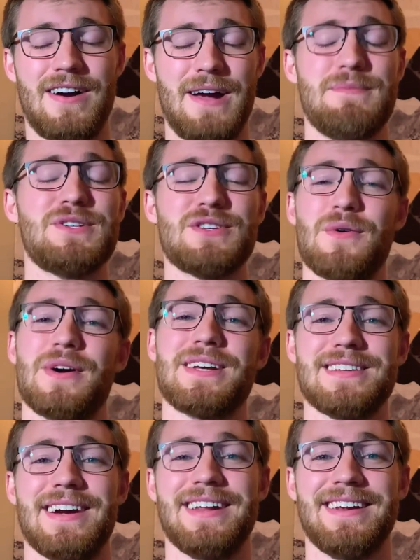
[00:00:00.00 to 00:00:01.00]
I'm so
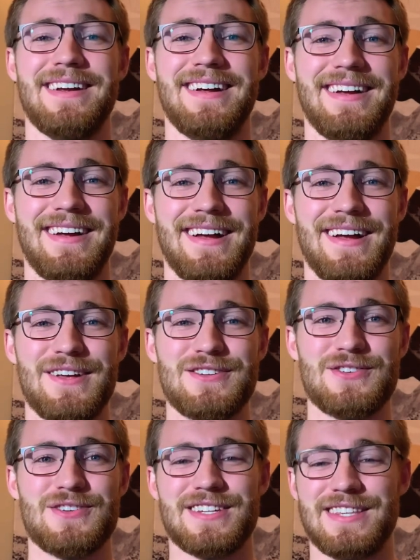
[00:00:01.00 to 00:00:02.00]
excited.
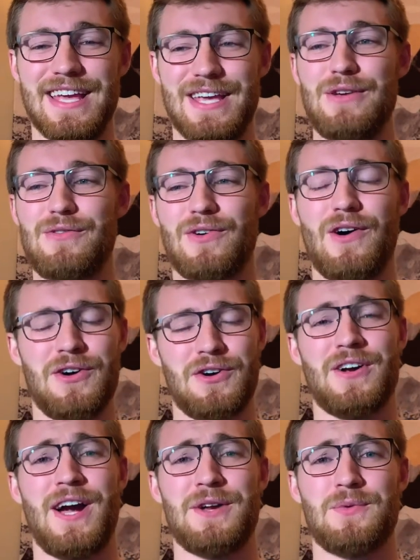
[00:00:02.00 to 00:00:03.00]
So just thank you for all
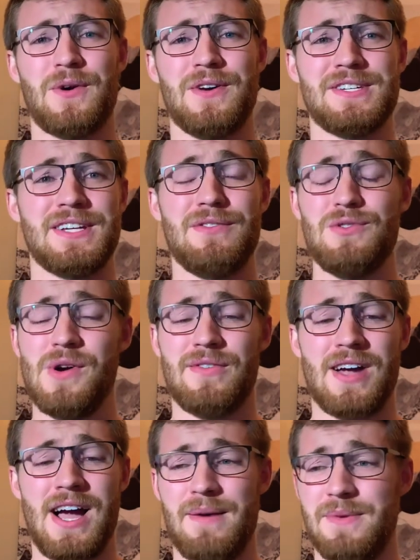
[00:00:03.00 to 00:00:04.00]
your kind words. And if you
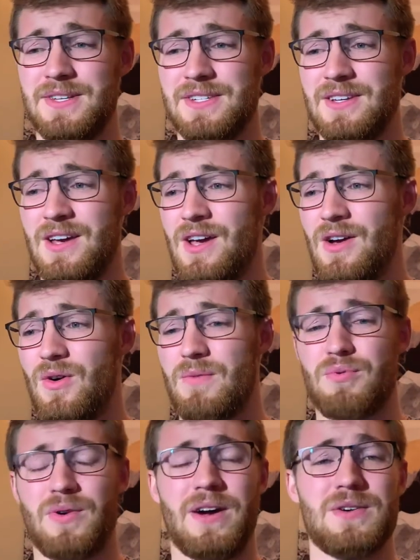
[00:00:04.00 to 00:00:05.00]
have comments or
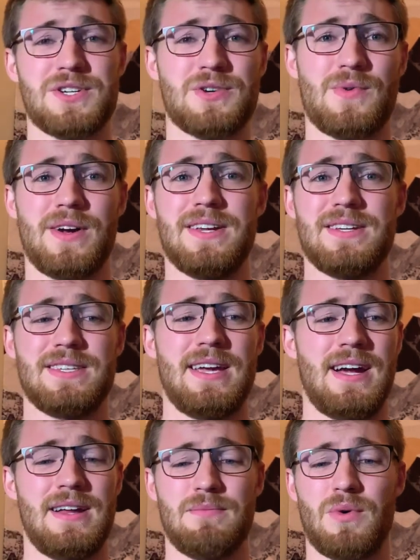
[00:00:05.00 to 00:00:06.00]
prayers or want to stay
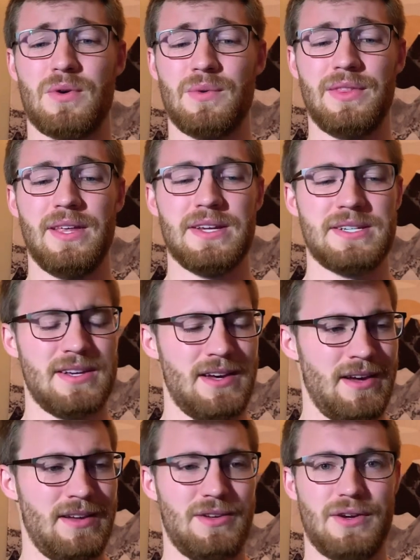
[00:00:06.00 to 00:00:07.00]
on board with this,
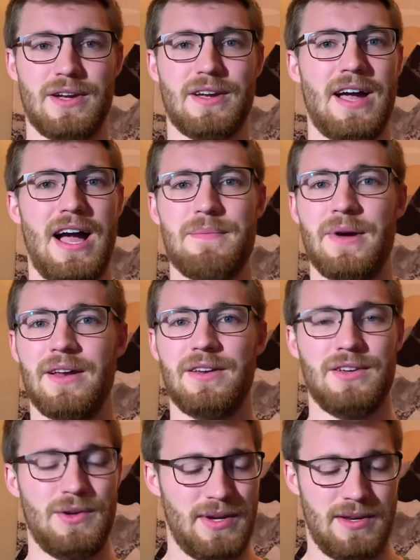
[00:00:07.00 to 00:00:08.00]
you can comment,
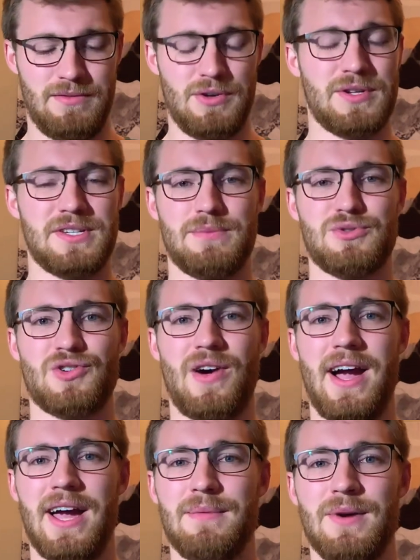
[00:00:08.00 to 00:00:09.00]
you can you can
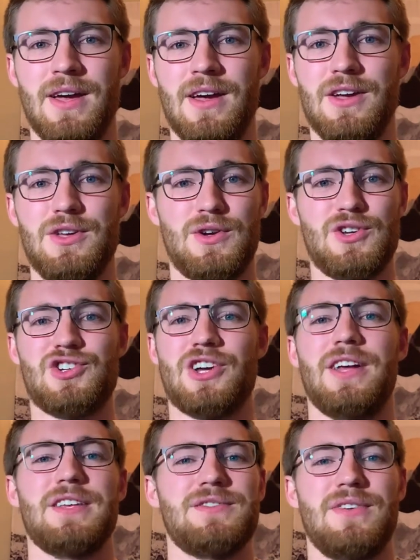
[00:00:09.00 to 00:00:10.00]
subscribe, you can
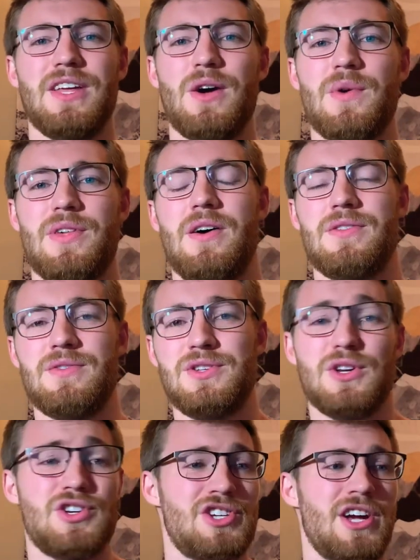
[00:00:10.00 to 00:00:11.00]
share this video with others, you
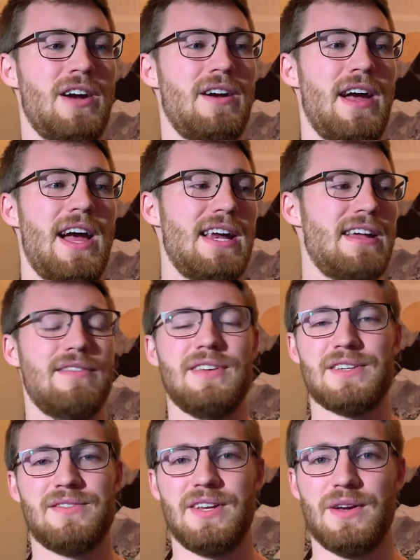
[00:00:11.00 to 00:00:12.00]
can share any of
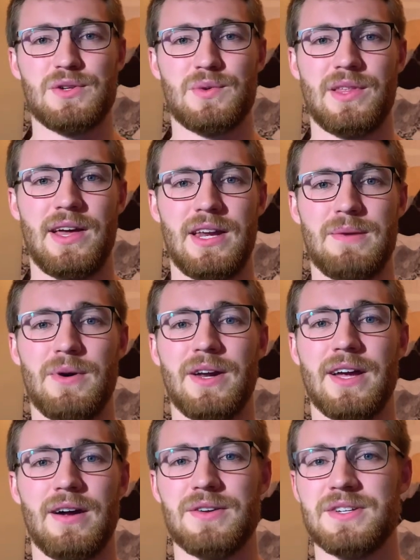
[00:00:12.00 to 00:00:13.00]
these videos with
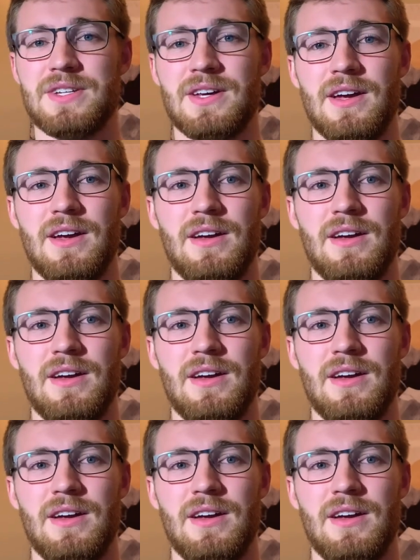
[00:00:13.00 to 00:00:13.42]
anybody else.